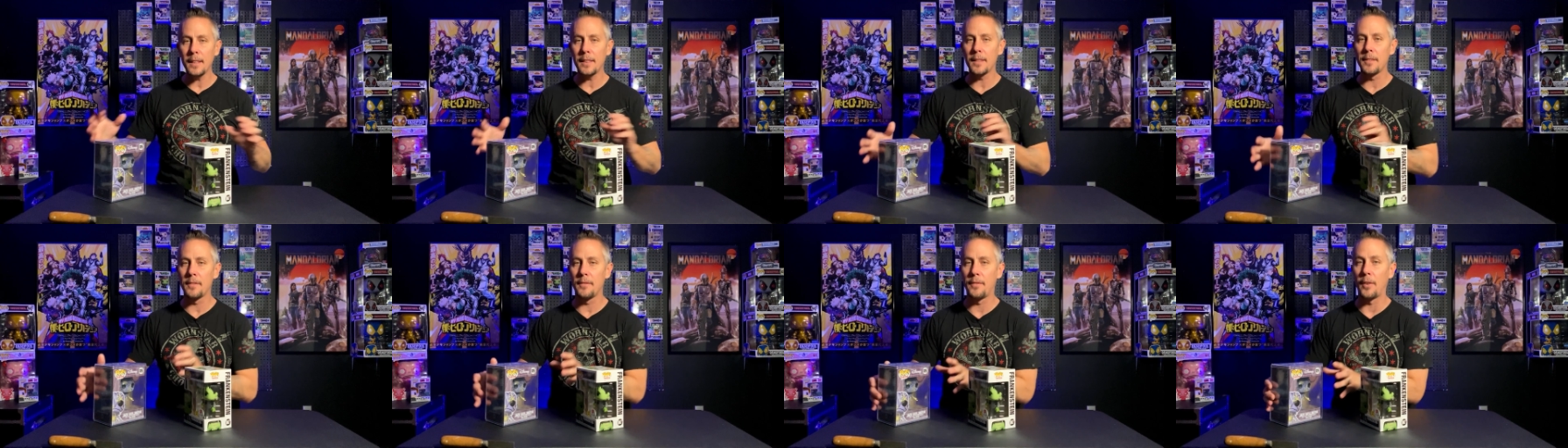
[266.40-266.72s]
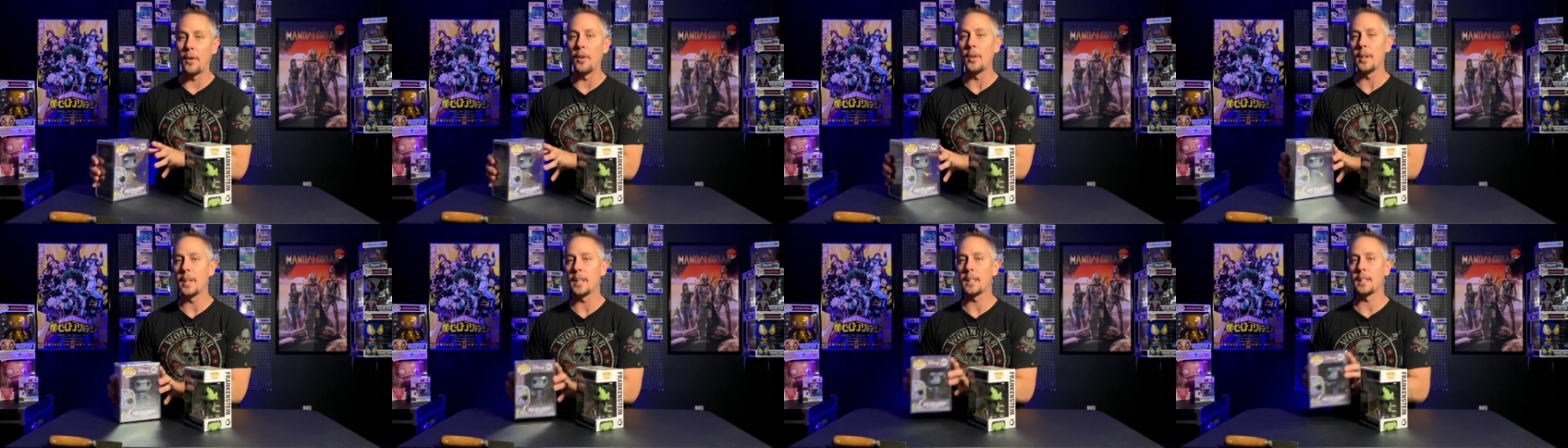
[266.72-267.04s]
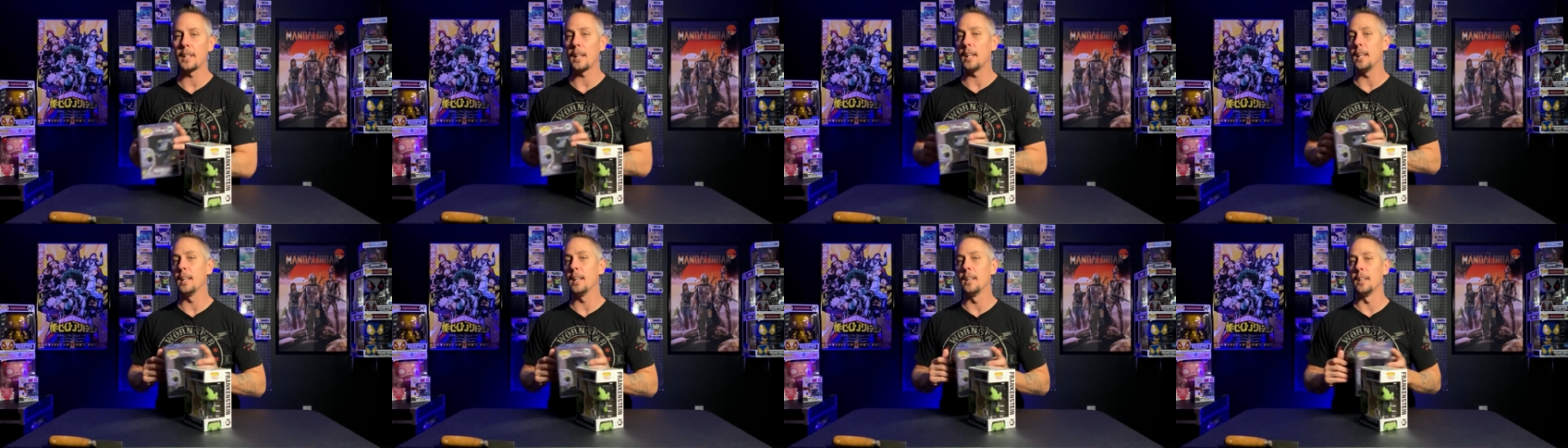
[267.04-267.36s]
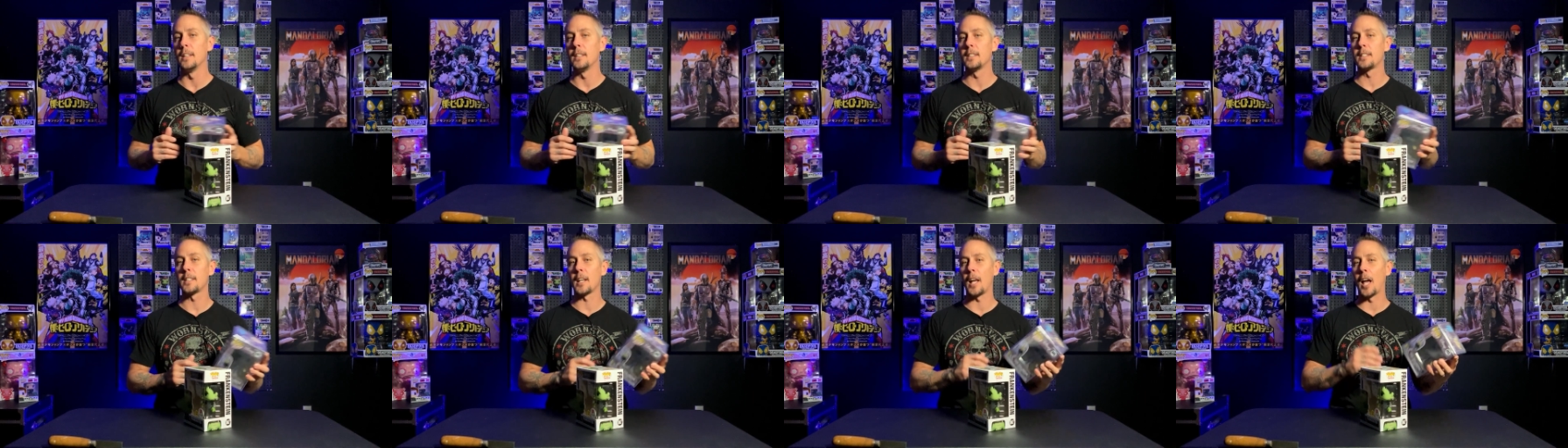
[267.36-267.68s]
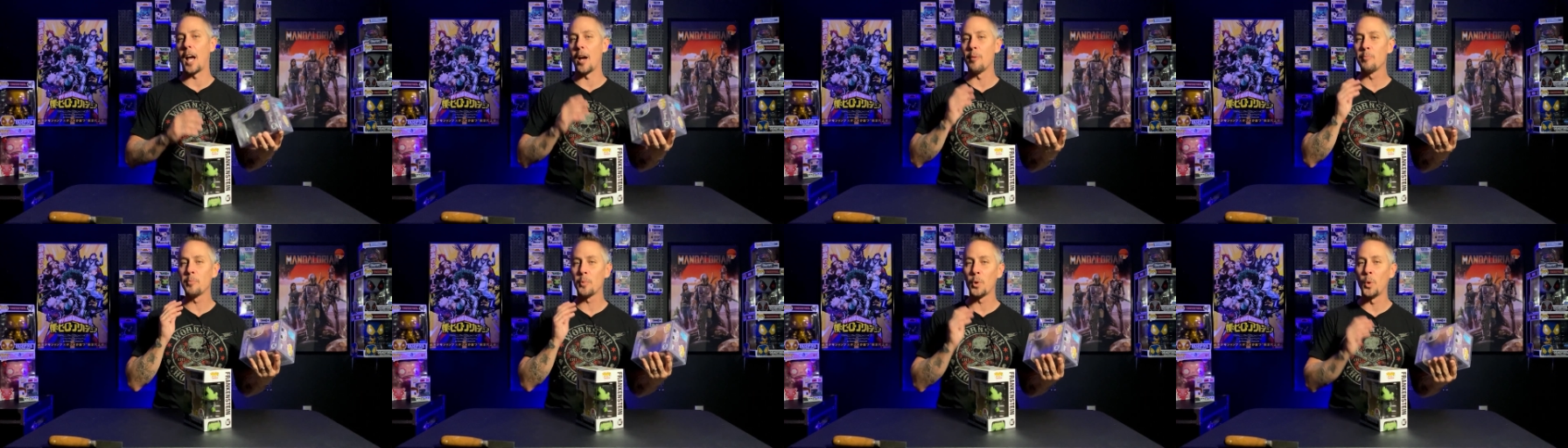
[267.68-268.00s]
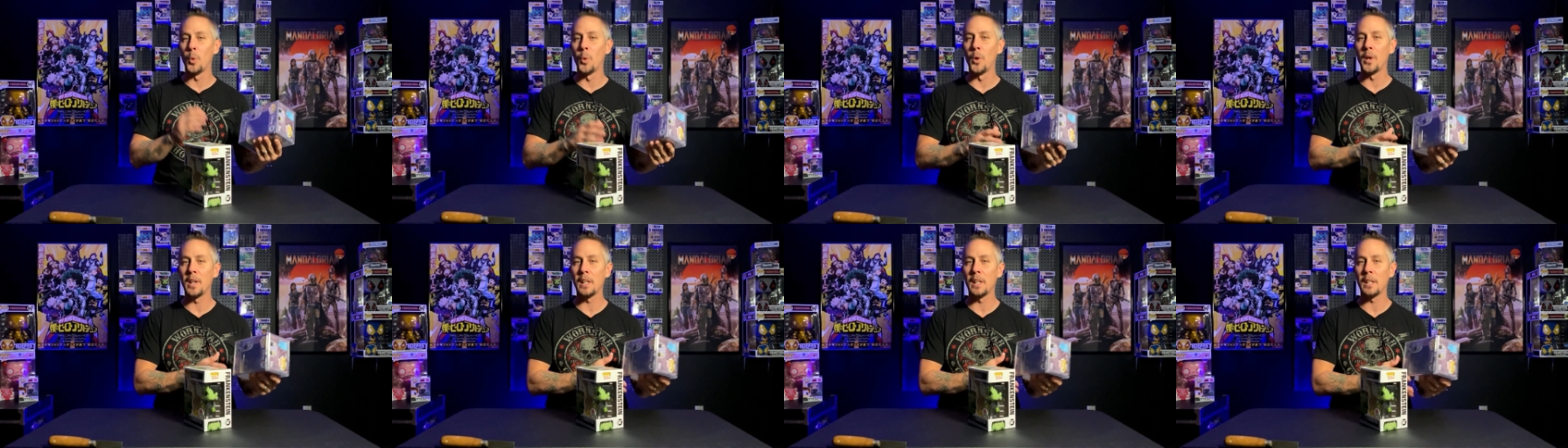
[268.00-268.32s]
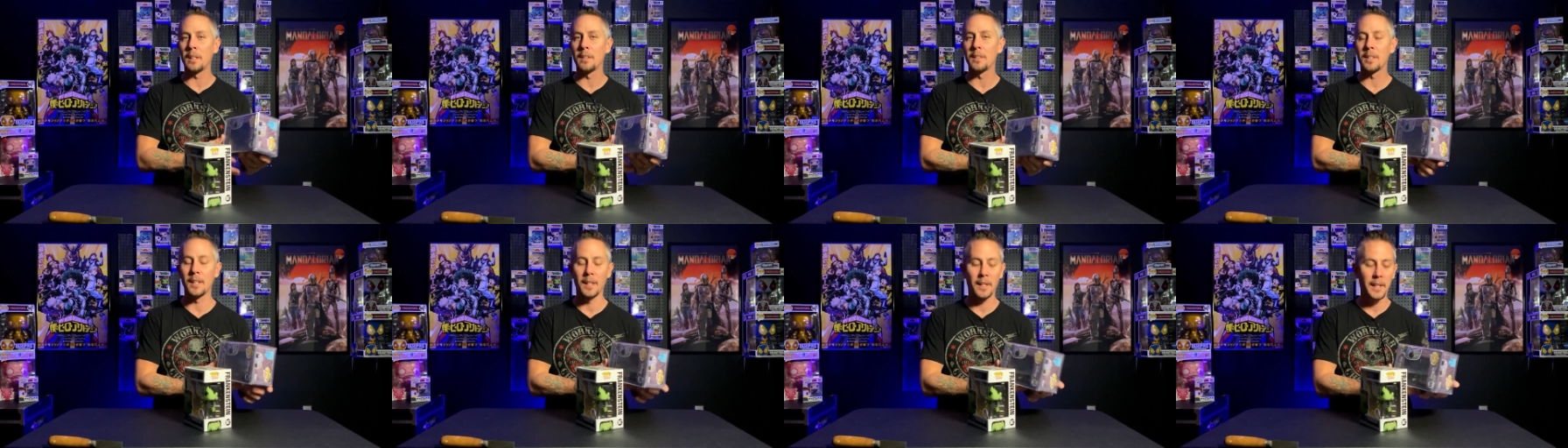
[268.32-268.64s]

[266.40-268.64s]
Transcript: the verdict is I'm going to